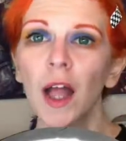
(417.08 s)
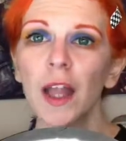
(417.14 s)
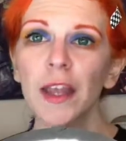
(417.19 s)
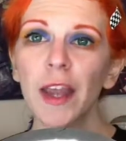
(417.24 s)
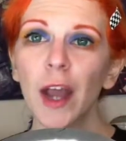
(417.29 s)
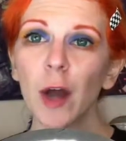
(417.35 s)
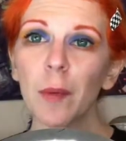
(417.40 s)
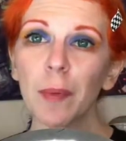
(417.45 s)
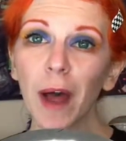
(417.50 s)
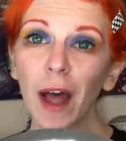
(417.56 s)

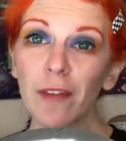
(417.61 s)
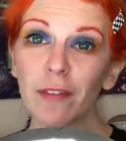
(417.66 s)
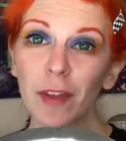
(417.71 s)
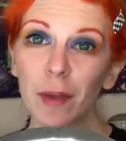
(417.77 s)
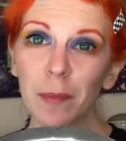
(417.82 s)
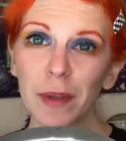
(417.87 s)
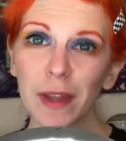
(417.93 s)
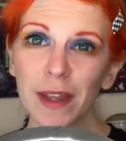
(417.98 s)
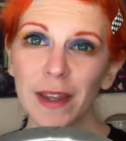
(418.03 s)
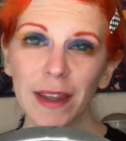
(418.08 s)
Nope, I've
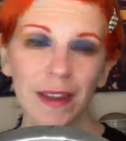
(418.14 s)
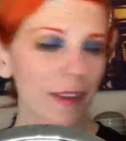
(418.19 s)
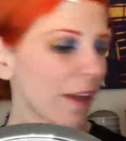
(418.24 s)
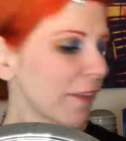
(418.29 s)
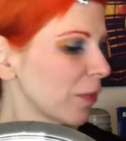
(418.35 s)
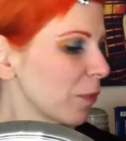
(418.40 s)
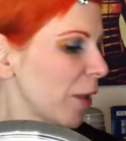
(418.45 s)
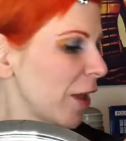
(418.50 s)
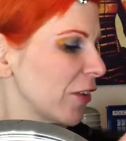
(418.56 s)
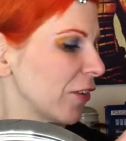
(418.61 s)
completely
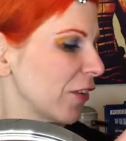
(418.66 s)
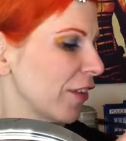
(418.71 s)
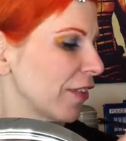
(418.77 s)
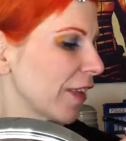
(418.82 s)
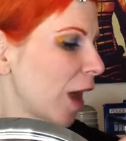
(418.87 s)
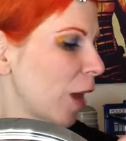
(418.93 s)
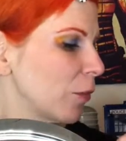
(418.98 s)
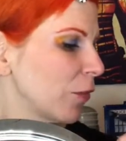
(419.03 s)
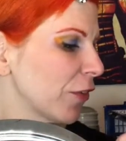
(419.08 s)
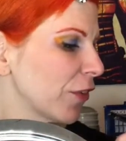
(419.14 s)
lost patience.
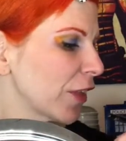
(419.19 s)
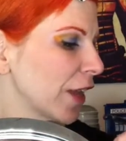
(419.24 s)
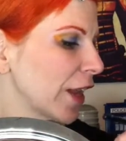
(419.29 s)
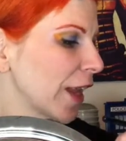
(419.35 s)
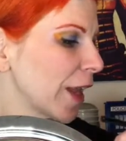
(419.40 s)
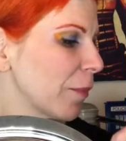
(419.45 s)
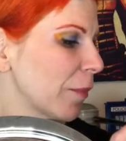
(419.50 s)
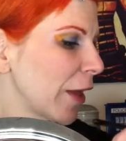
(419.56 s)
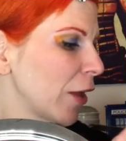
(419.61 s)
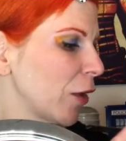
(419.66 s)
I'm just gonna
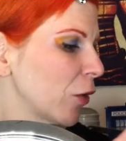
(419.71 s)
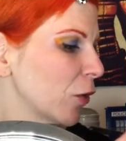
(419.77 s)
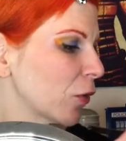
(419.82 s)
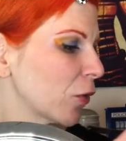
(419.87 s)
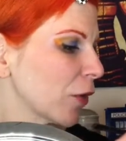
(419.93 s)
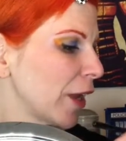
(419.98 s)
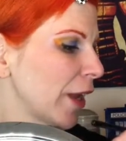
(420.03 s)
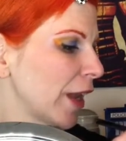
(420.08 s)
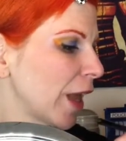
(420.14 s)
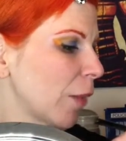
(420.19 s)
get my own
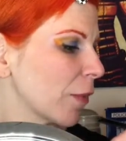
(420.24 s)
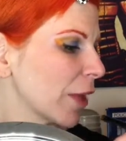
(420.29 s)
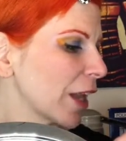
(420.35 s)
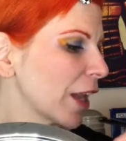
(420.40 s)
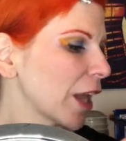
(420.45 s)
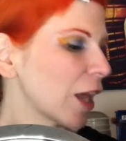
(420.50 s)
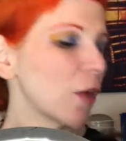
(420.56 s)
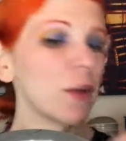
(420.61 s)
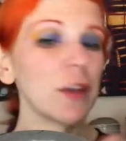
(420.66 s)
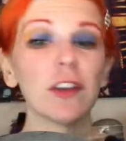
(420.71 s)
green. I'm
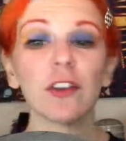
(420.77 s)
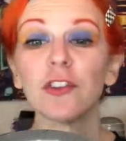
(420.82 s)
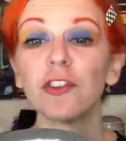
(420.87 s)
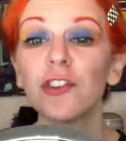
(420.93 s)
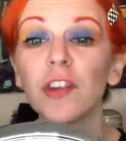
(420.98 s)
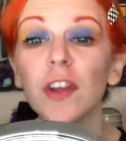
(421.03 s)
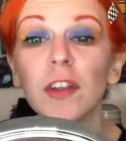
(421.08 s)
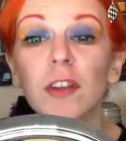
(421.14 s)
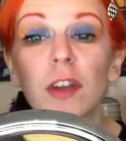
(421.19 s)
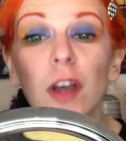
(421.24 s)
gonna go into
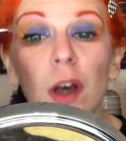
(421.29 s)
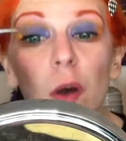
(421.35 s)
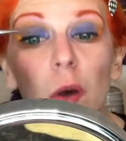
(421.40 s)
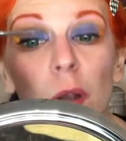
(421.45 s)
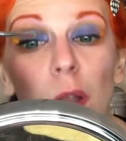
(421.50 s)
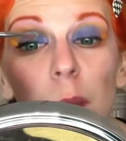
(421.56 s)
cheat code